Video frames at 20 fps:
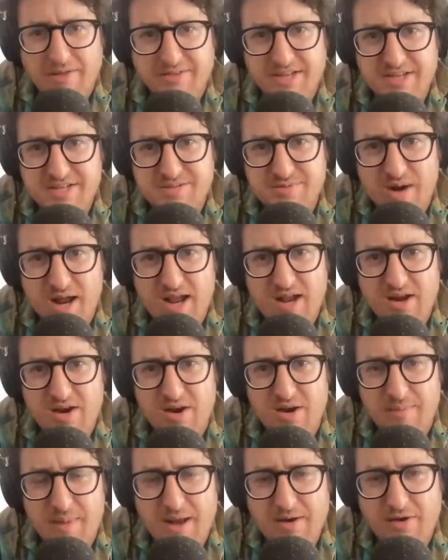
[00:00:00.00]
about this,
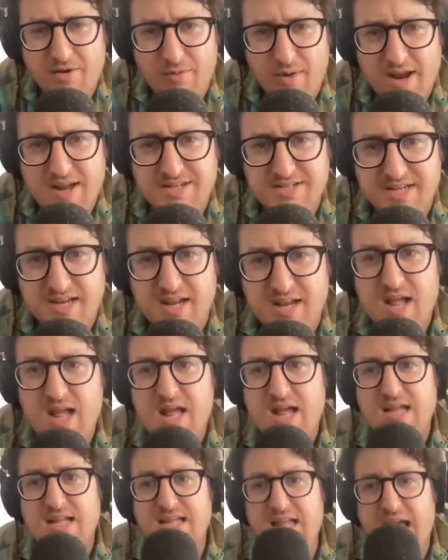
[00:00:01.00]
right? Or am I crazy?
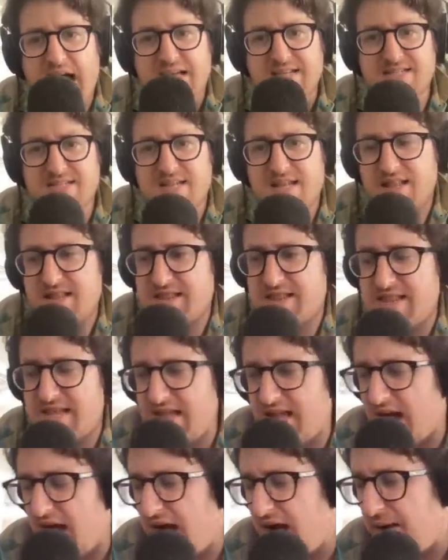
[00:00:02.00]
Yeah. Yes.
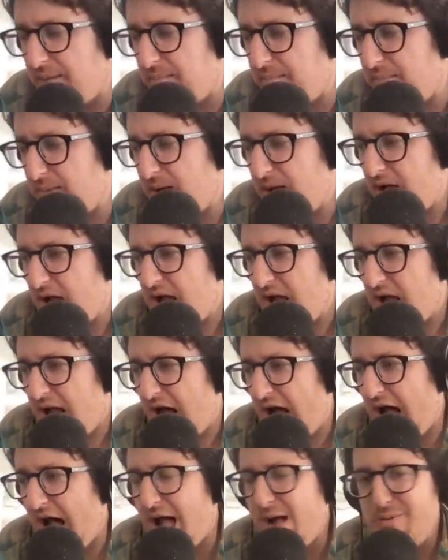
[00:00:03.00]
The um
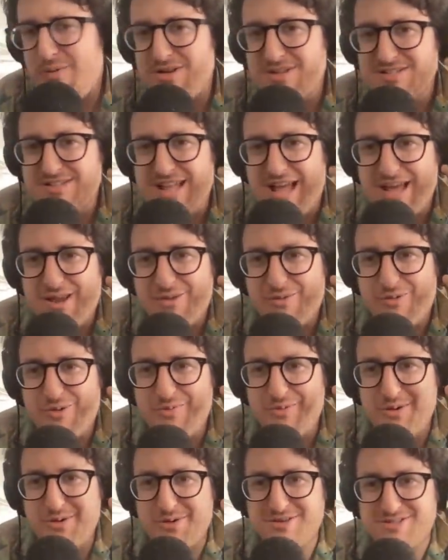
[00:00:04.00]
I was like
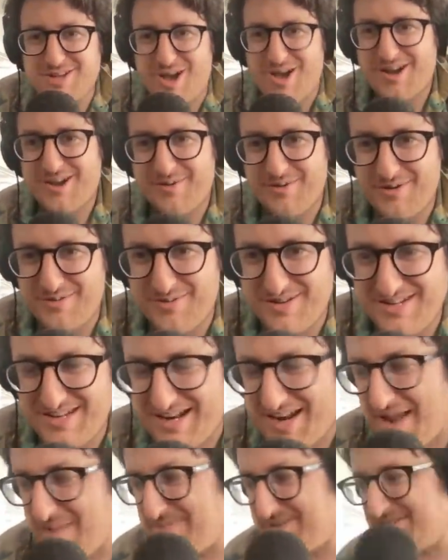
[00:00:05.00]
when we were talking we, we
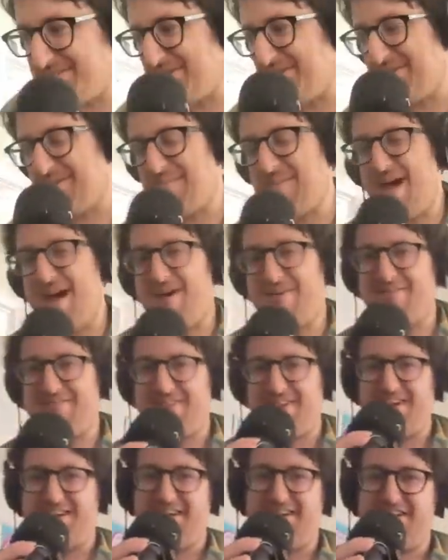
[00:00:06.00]
did an episode
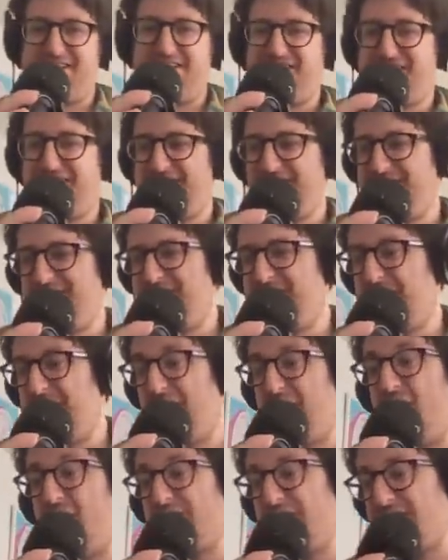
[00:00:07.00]
about uh
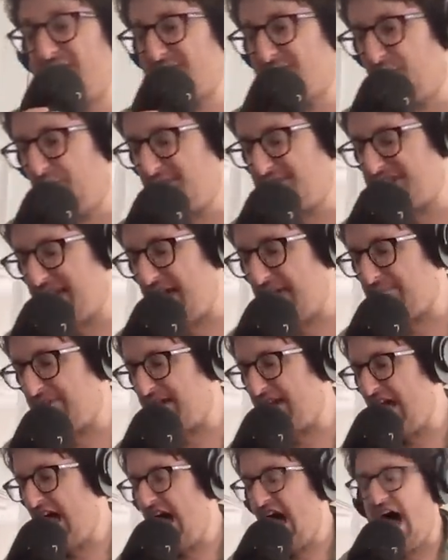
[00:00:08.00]
about online sports
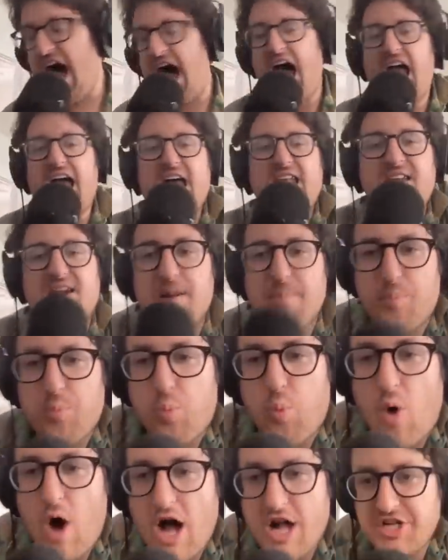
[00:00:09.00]
gambling, I ended
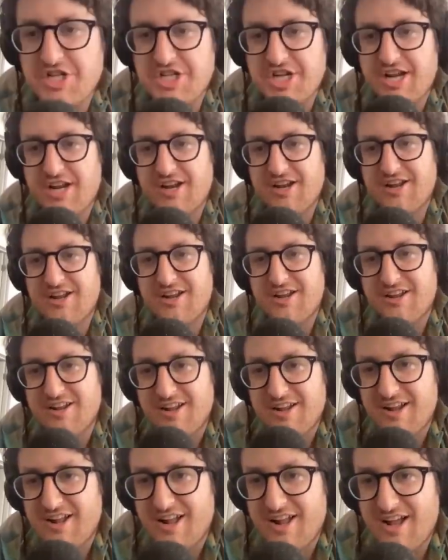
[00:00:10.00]
up watching
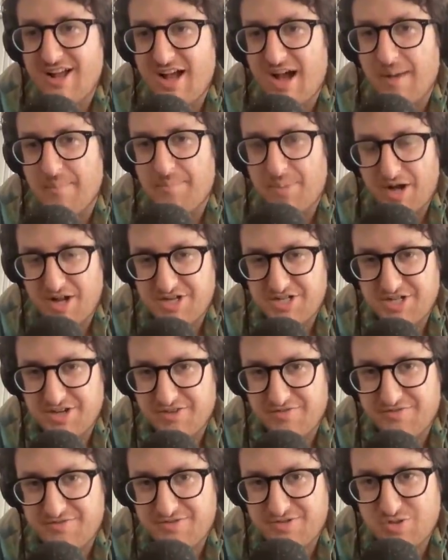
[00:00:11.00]
a bunch
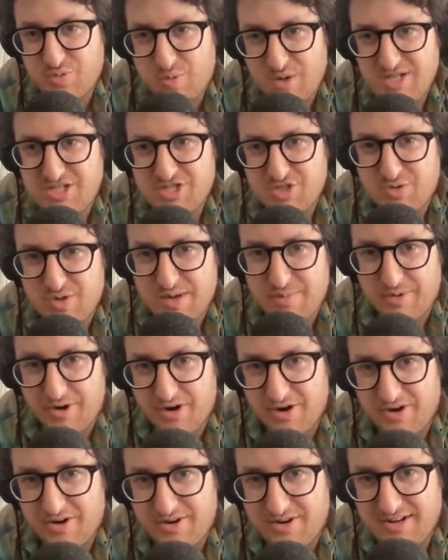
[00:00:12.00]
of Twitch
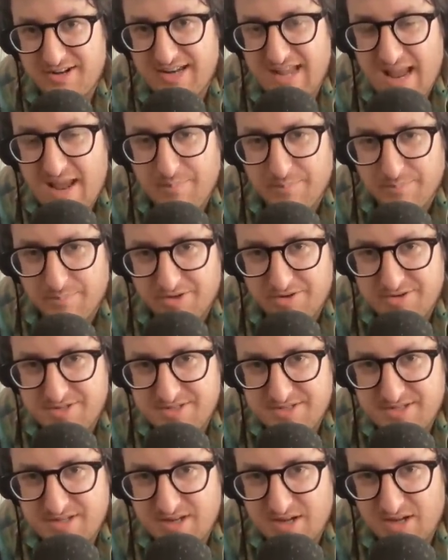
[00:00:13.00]
streamer
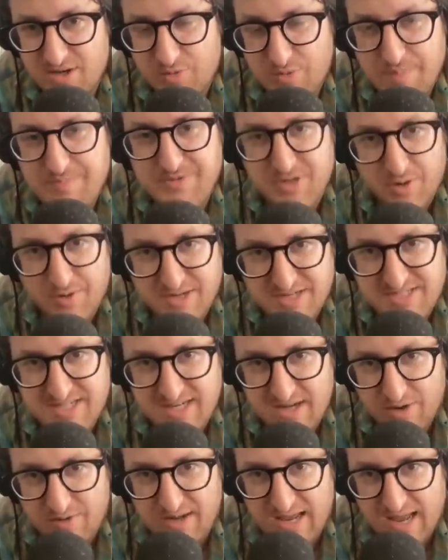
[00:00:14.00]
gamblers, a uh, crypto
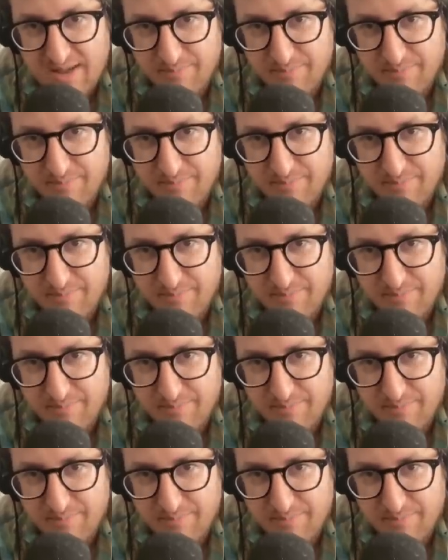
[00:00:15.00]
casino